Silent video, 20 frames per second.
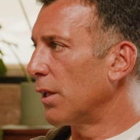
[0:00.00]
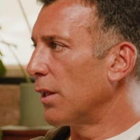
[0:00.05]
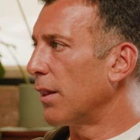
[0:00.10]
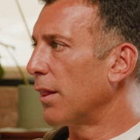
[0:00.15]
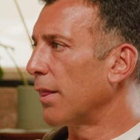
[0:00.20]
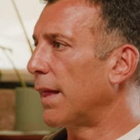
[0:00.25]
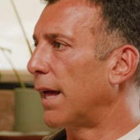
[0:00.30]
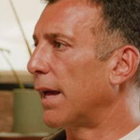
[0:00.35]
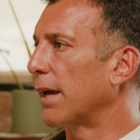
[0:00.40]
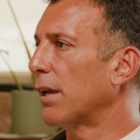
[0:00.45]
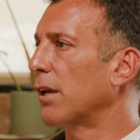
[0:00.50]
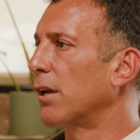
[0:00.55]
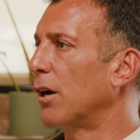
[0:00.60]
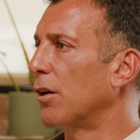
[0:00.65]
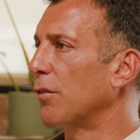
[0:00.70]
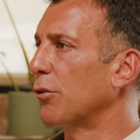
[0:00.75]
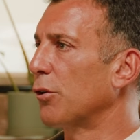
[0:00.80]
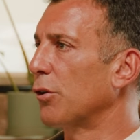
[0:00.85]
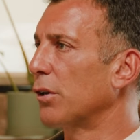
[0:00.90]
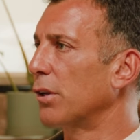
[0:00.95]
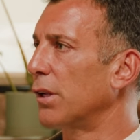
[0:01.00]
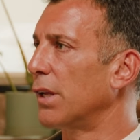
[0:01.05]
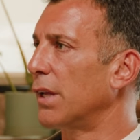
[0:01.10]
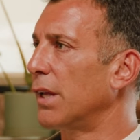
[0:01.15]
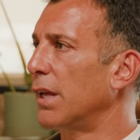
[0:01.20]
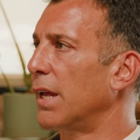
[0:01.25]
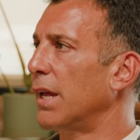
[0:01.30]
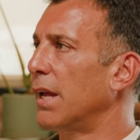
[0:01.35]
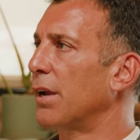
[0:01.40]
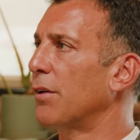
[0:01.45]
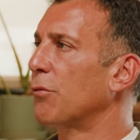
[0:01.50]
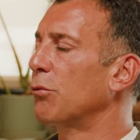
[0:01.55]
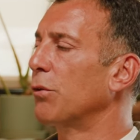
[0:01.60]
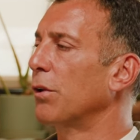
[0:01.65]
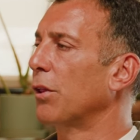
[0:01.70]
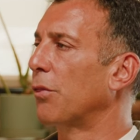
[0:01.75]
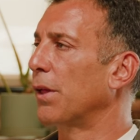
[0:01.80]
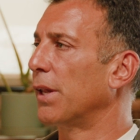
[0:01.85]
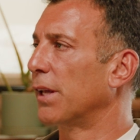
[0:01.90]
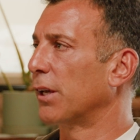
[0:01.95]
that covered
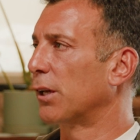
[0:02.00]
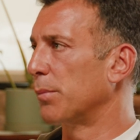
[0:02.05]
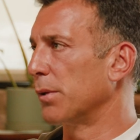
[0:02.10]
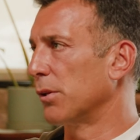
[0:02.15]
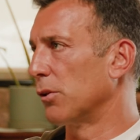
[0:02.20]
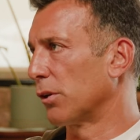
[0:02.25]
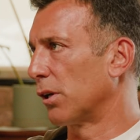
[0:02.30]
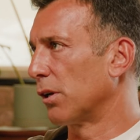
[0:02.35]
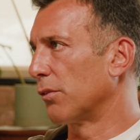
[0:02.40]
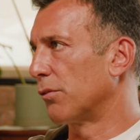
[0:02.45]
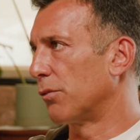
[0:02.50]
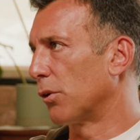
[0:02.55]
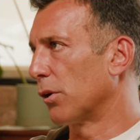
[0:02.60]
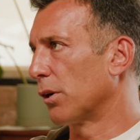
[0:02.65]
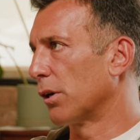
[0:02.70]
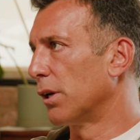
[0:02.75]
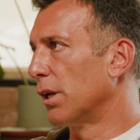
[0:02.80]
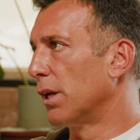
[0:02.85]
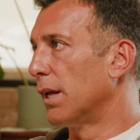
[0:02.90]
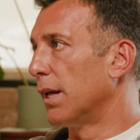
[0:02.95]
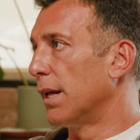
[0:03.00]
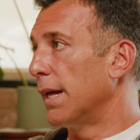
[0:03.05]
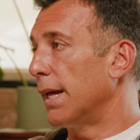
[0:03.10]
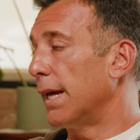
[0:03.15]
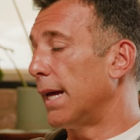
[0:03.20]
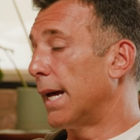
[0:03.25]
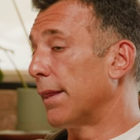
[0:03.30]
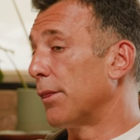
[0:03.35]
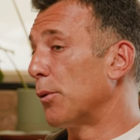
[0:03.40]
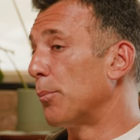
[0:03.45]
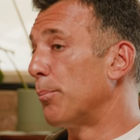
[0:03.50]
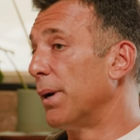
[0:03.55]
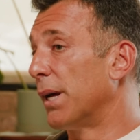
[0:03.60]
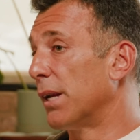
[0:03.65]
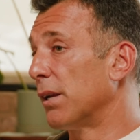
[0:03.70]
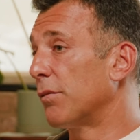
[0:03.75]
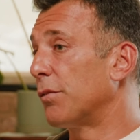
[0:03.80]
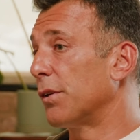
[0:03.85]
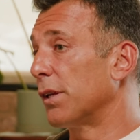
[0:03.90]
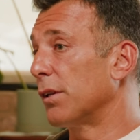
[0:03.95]
everything they could be looking for. And the
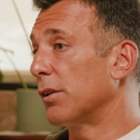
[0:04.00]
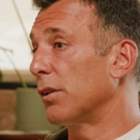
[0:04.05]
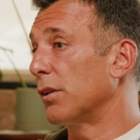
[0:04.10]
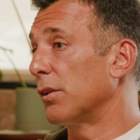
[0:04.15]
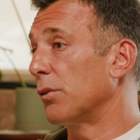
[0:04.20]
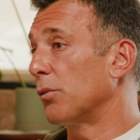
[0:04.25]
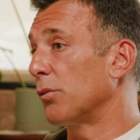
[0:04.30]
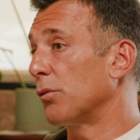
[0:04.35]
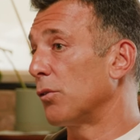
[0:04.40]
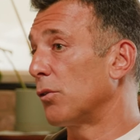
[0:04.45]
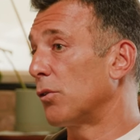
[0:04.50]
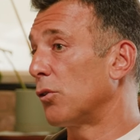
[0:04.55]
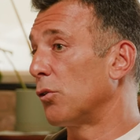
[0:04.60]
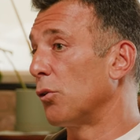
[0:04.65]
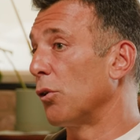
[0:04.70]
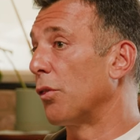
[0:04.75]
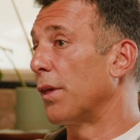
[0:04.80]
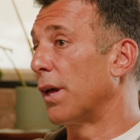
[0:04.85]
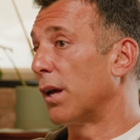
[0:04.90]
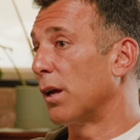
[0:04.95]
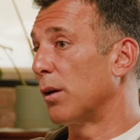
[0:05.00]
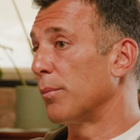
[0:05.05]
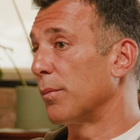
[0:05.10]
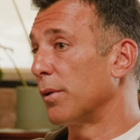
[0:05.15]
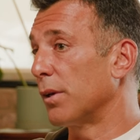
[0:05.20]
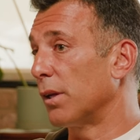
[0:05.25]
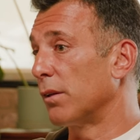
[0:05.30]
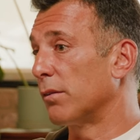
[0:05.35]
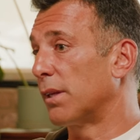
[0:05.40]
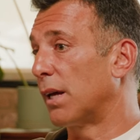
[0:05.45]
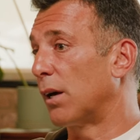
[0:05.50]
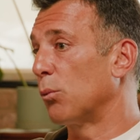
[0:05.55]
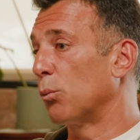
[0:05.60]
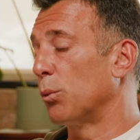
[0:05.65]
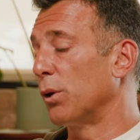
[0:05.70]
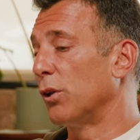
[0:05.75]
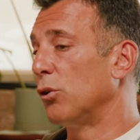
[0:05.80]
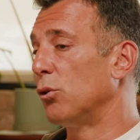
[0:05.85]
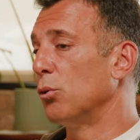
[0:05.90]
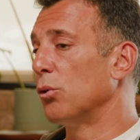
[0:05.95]
benefit to them is that
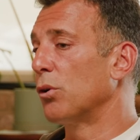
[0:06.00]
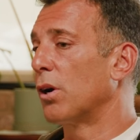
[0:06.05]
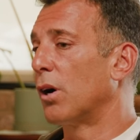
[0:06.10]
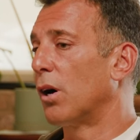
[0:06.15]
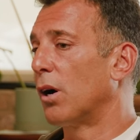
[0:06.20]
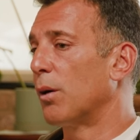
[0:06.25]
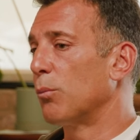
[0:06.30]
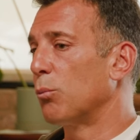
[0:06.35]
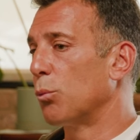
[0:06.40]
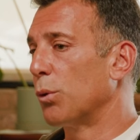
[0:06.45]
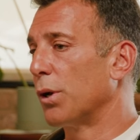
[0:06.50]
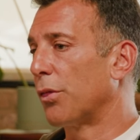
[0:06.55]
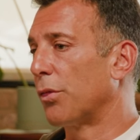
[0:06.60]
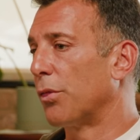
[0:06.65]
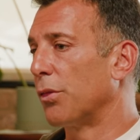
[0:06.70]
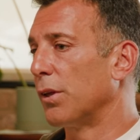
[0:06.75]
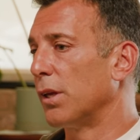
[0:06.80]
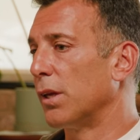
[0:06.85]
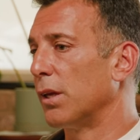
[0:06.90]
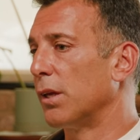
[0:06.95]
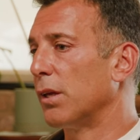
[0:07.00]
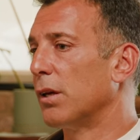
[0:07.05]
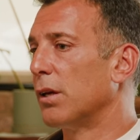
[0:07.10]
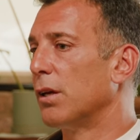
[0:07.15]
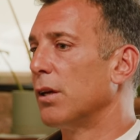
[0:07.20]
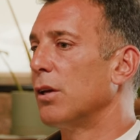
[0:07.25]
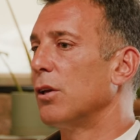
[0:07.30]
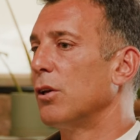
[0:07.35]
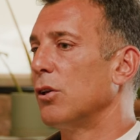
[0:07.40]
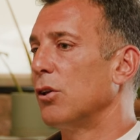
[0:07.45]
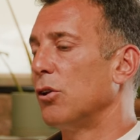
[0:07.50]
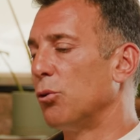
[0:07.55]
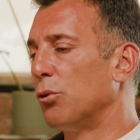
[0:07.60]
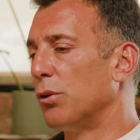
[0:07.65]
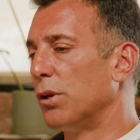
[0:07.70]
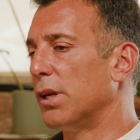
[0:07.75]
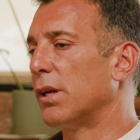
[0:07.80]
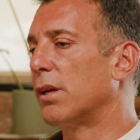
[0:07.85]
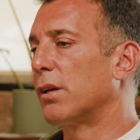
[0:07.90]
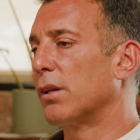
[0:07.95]
we do come with the
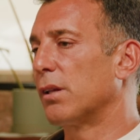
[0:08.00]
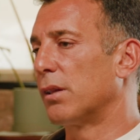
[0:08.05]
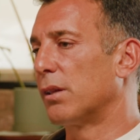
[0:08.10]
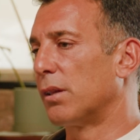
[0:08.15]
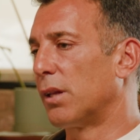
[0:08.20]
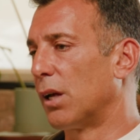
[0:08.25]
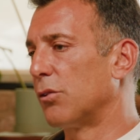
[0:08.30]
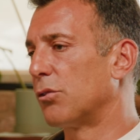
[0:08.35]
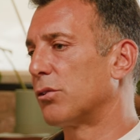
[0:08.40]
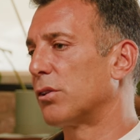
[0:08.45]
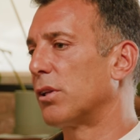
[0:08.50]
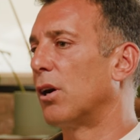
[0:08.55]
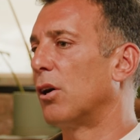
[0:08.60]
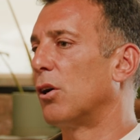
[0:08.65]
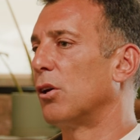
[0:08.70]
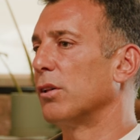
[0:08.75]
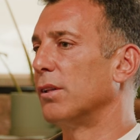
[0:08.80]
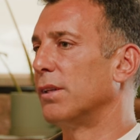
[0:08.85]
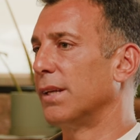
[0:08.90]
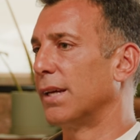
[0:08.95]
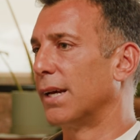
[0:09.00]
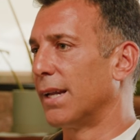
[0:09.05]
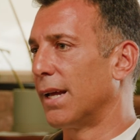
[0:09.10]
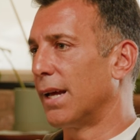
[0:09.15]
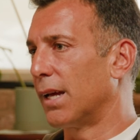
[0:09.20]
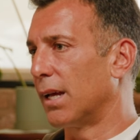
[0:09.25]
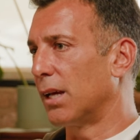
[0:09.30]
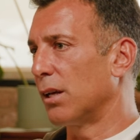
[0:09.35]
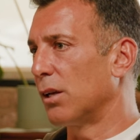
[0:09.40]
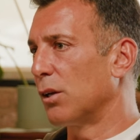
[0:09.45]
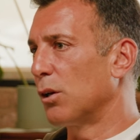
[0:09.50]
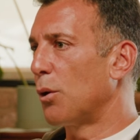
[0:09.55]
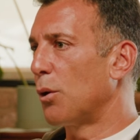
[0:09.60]
unique lifestyle DNA,